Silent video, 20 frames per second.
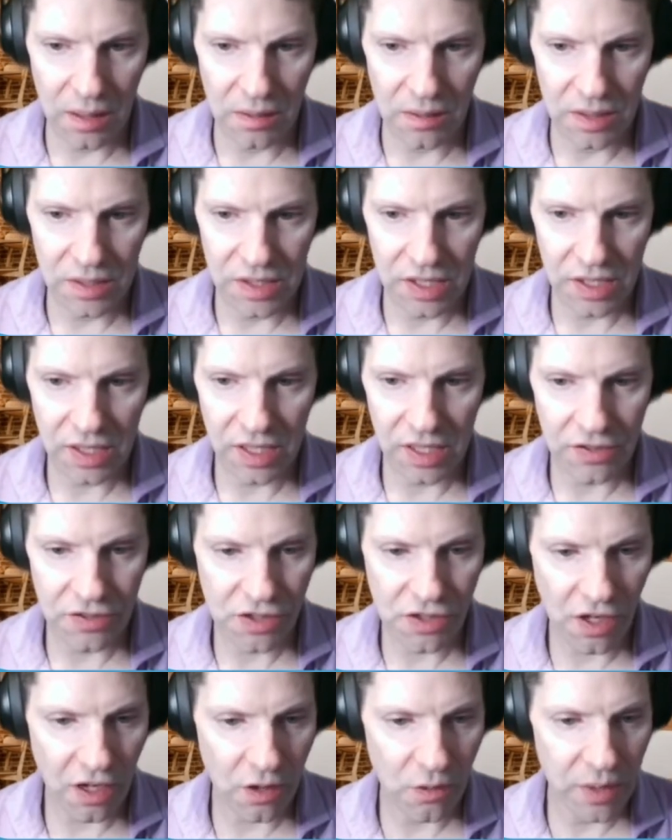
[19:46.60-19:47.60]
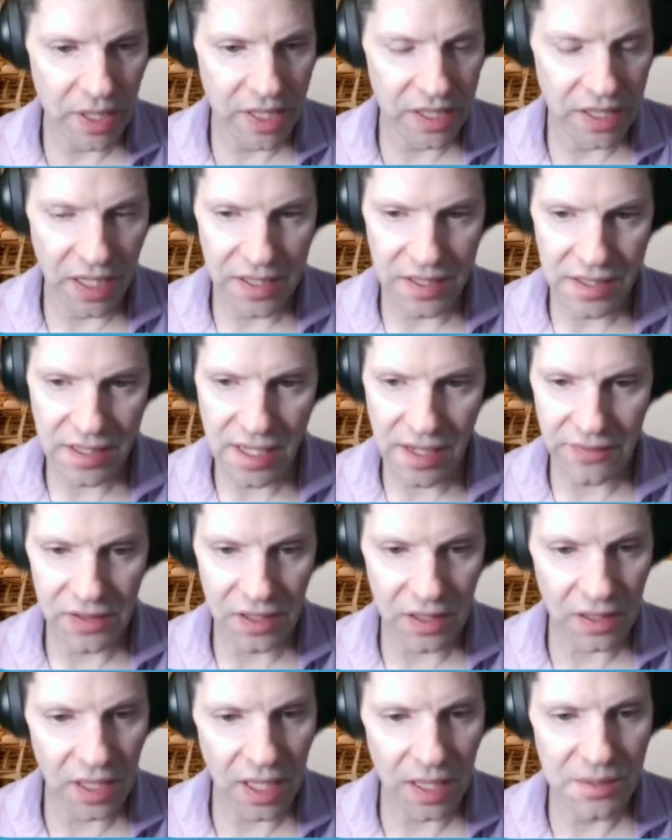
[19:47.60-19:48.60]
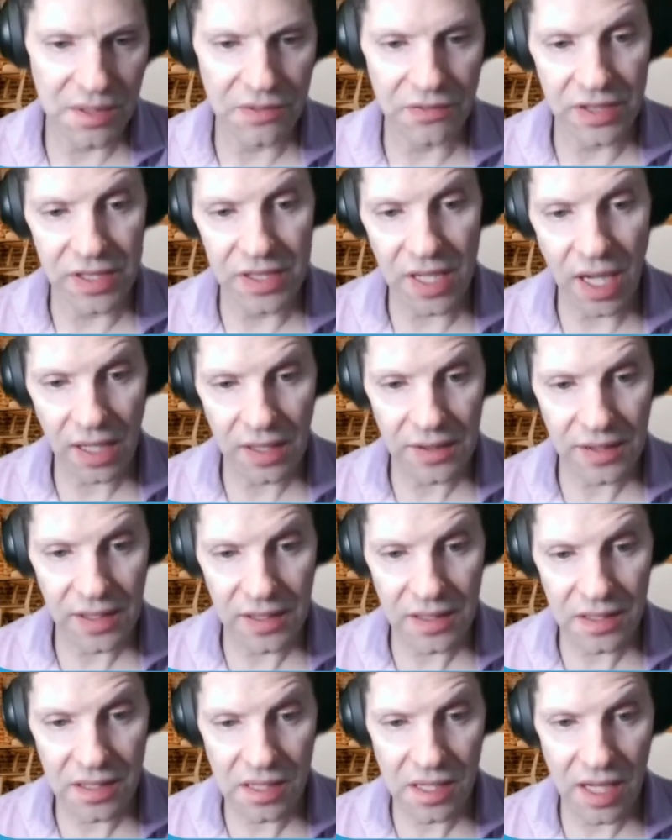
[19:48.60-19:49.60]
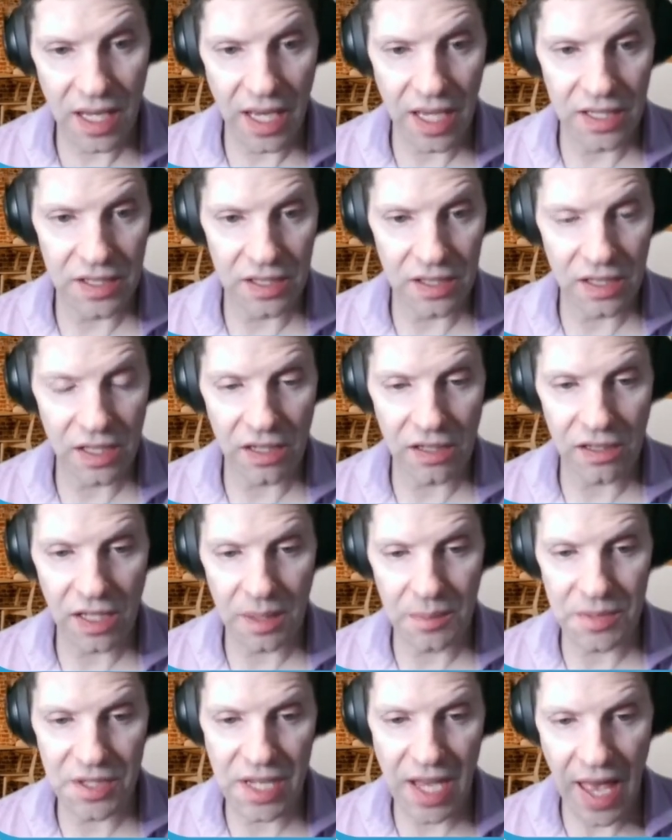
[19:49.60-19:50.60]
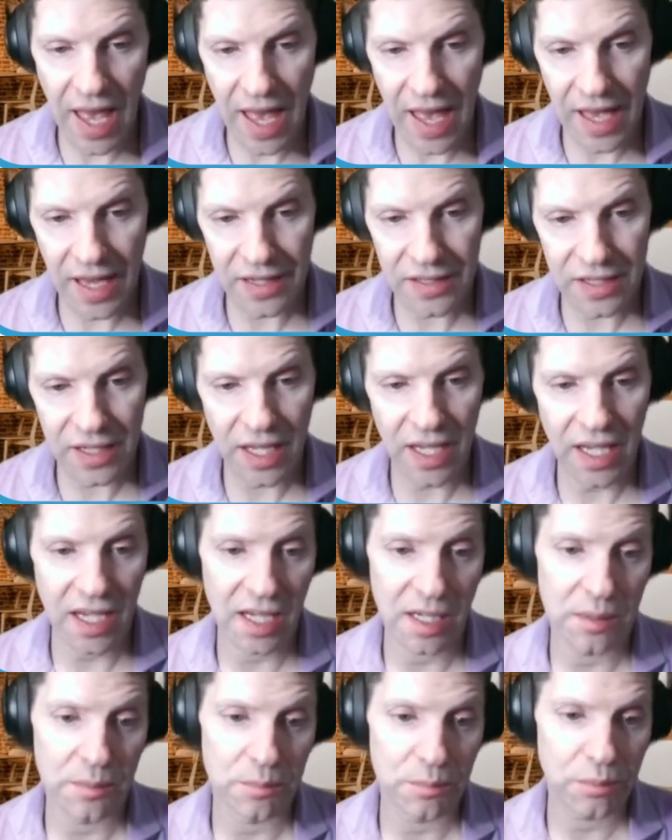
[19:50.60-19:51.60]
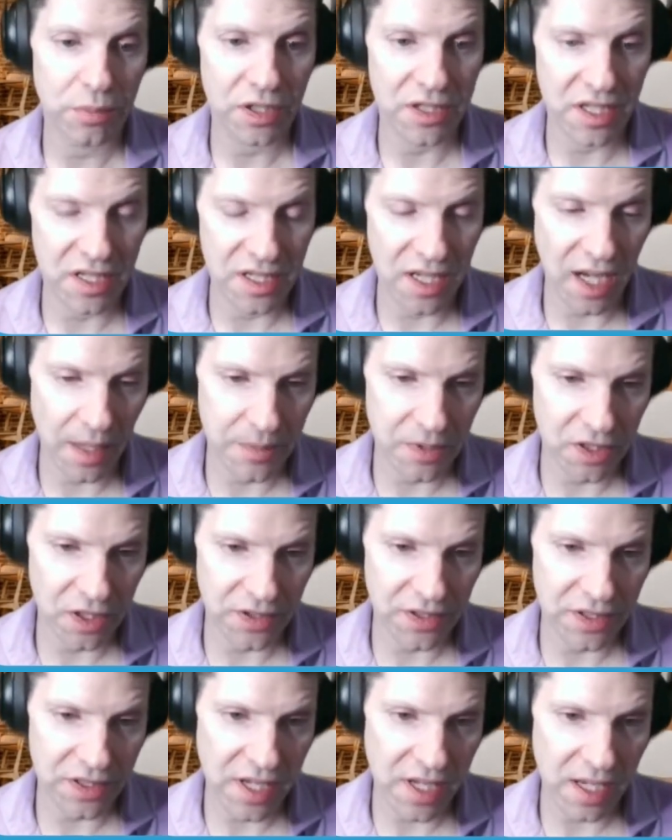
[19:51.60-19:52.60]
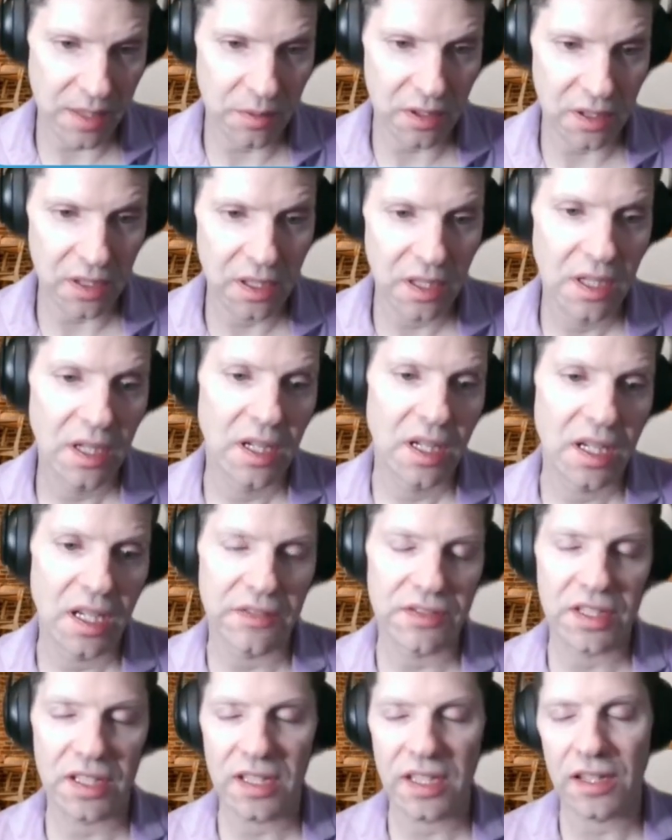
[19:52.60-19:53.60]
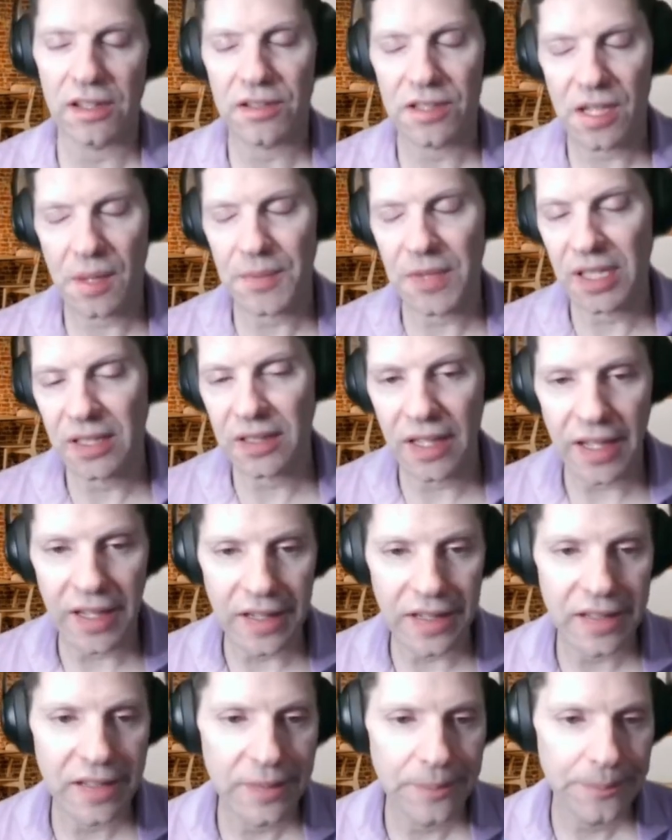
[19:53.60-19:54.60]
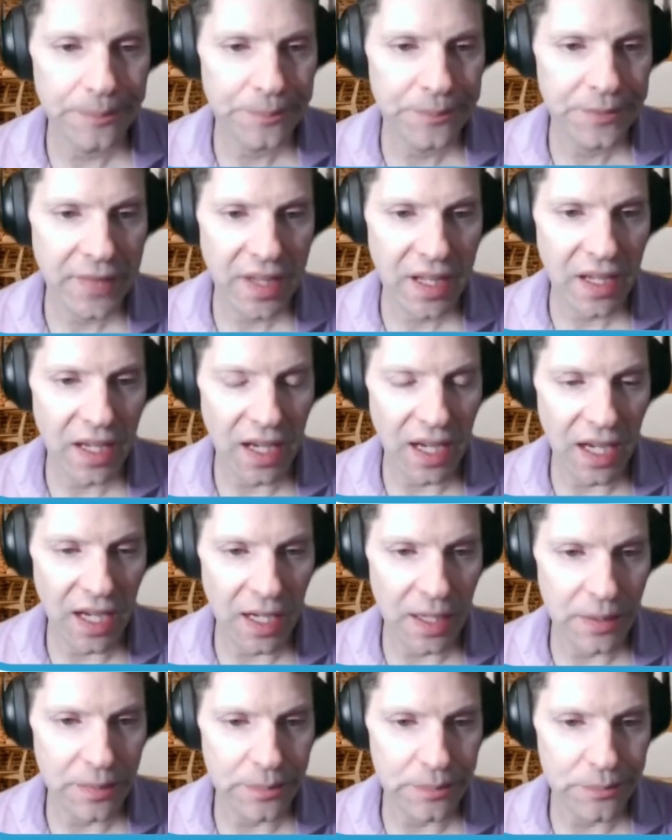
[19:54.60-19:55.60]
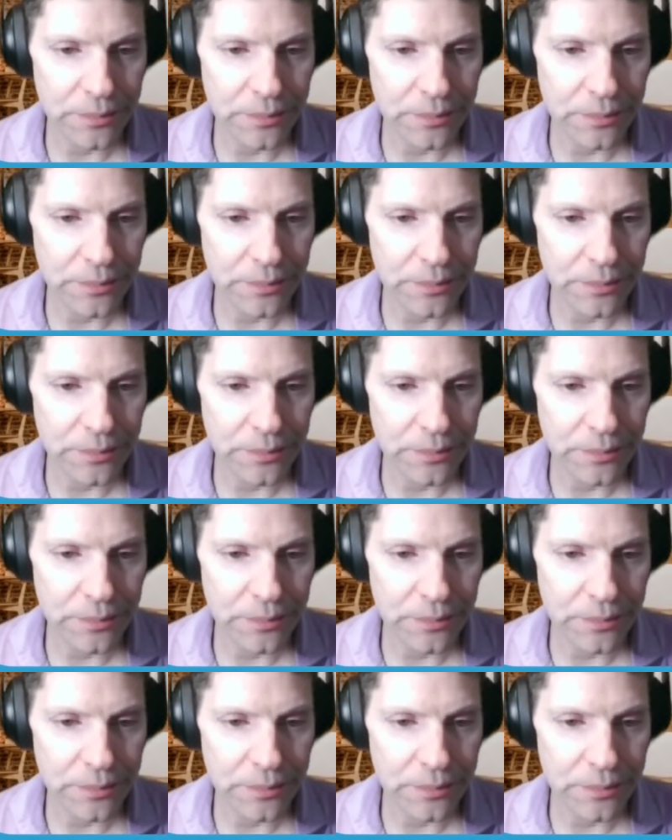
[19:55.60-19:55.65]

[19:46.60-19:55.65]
and declare's got queen 9, 7 of clubs. If we duck this and declare comes to hand and puts a diamond on the table, declare something like, I